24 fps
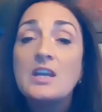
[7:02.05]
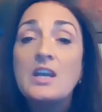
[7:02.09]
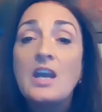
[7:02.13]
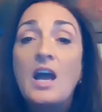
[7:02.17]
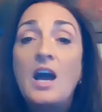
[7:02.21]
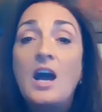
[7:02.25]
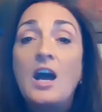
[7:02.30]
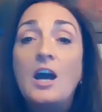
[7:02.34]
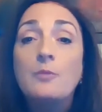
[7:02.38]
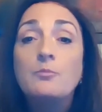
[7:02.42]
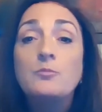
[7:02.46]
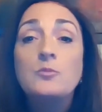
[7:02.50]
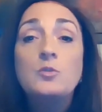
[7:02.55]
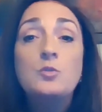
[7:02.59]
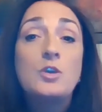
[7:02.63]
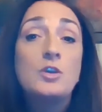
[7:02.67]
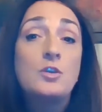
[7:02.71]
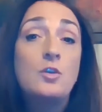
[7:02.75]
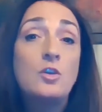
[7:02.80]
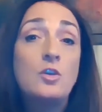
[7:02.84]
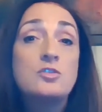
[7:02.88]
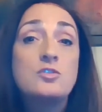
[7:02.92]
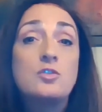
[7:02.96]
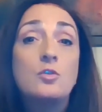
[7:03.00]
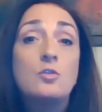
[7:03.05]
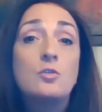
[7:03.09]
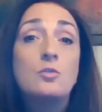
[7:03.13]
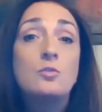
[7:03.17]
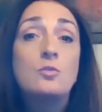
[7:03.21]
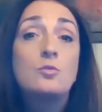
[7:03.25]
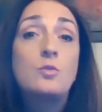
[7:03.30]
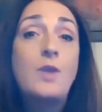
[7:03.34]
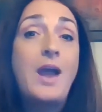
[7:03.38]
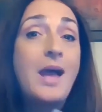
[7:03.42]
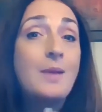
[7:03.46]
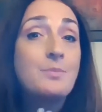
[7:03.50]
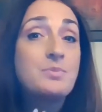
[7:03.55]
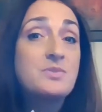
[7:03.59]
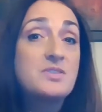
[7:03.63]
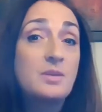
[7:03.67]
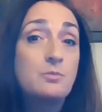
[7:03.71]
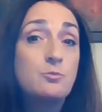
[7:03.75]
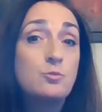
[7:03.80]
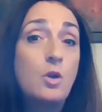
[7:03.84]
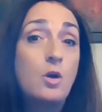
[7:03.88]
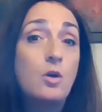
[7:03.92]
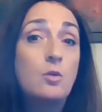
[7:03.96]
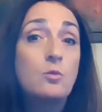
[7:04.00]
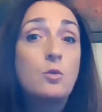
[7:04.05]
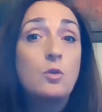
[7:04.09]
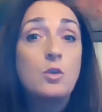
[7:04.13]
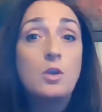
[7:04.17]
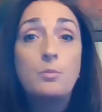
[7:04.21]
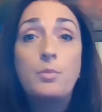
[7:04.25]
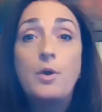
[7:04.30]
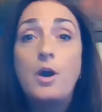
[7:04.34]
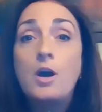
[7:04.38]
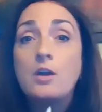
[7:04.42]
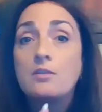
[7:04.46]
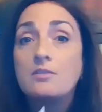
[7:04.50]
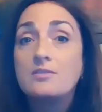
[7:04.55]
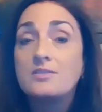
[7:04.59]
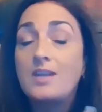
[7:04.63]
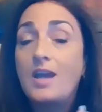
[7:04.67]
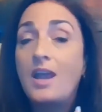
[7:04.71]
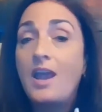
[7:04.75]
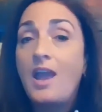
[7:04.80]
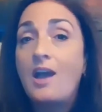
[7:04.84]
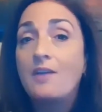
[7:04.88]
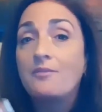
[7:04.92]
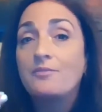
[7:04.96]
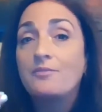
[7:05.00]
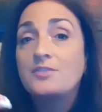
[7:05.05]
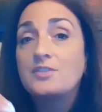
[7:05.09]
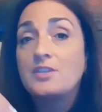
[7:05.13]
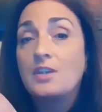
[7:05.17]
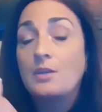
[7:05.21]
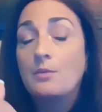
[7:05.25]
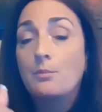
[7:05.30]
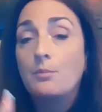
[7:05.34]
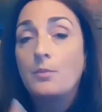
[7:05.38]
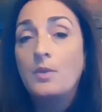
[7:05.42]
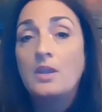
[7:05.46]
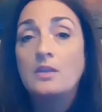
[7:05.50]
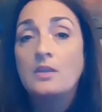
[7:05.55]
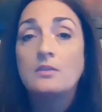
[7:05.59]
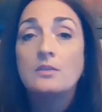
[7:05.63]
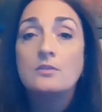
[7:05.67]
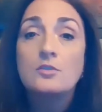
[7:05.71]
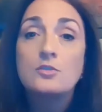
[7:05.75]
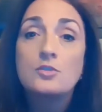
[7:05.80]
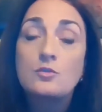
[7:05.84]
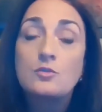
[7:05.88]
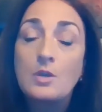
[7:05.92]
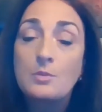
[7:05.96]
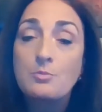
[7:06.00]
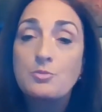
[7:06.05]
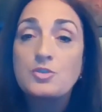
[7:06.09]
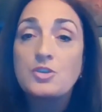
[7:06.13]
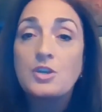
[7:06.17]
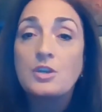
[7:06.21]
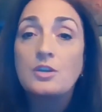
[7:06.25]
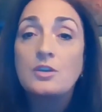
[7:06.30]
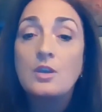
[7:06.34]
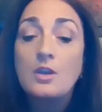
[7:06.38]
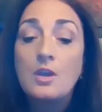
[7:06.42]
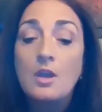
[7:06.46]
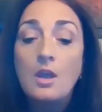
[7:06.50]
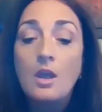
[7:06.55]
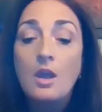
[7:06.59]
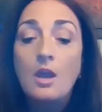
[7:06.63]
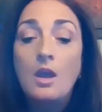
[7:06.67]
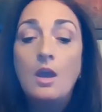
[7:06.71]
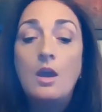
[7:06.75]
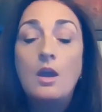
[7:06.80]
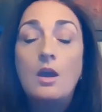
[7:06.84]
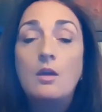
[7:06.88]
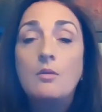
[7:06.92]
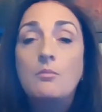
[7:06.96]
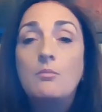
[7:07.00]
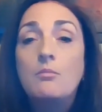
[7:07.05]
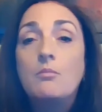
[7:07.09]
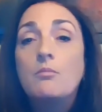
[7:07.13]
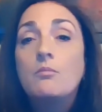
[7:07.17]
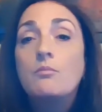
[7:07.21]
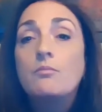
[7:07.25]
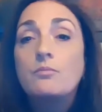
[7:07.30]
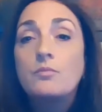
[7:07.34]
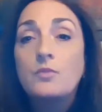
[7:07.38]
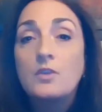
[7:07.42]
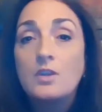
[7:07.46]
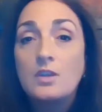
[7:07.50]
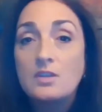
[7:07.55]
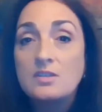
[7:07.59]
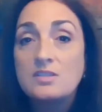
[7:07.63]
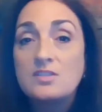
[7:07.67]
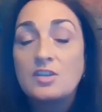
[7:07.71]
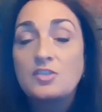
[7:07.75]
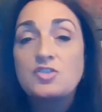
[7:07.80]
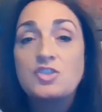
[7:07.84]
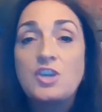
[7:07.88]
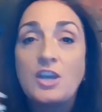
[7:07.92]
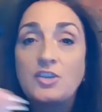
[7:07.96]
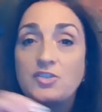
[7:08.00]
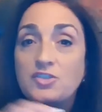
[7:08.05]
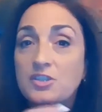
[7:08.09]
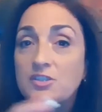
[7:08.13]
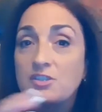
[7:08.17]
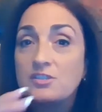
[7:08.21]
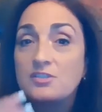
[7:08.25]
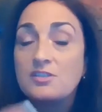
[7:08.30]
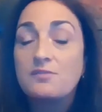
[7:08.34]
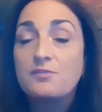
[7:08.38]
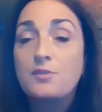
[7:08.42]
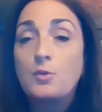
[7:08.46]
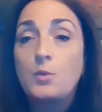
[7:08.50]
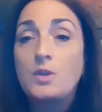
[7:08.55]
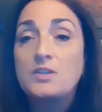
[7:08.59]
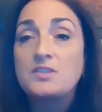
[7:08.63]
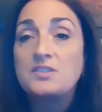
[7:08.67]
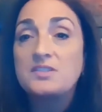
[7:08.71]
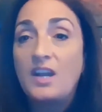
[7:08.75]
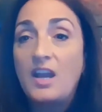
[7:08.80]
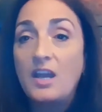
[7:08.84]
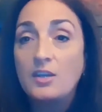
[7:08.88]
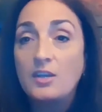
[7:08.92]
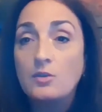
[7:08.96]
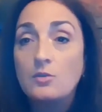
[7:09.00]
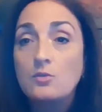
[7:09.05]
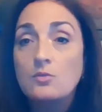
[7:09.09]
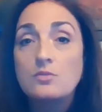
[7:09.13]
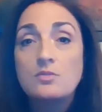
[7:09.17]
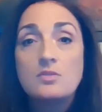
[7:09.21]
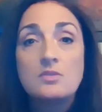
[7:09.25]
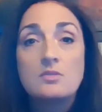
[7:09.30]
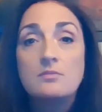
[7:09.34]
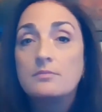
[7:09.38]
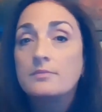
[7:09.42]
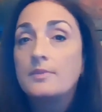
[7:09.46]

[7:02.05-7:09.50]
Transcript: Uh, you can also grab some ro- roller bottles. I have some in the description um, suggestions of the ones that I use.